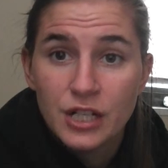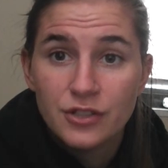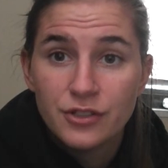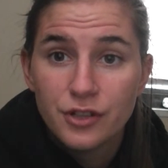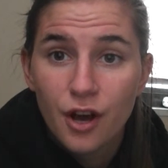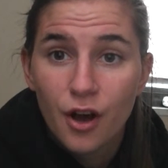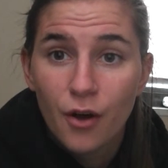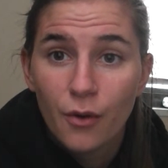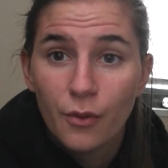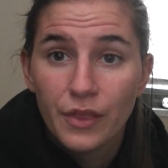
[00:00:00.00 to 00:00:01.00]

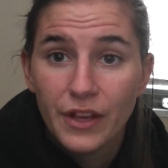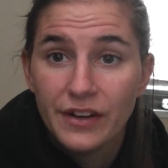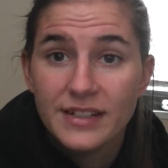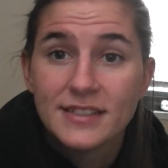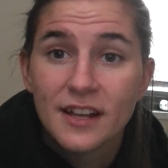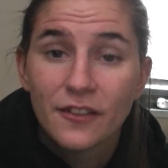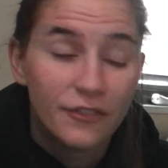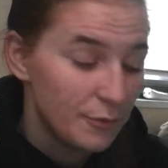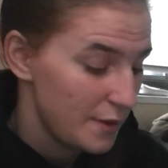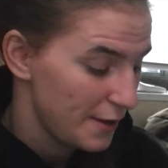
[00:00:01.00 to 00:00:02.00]
so there is none
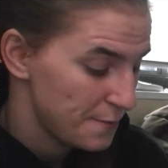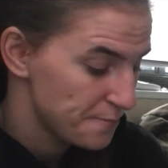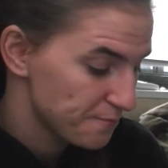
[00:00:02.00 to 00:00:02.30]
for me.